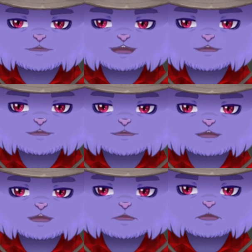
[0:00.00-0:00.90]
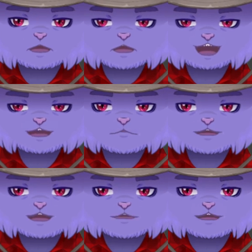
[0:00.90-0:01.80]
I could continue to
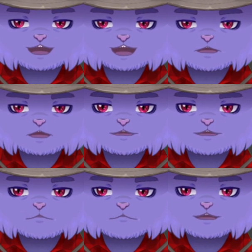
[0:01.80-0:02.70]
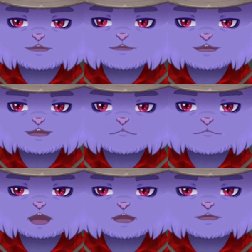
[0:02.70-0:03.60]
harass them, but I really get the impression that they
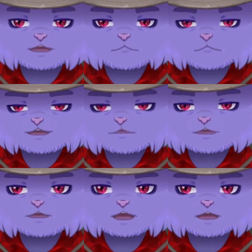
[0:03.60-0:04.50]
would just create more anxiety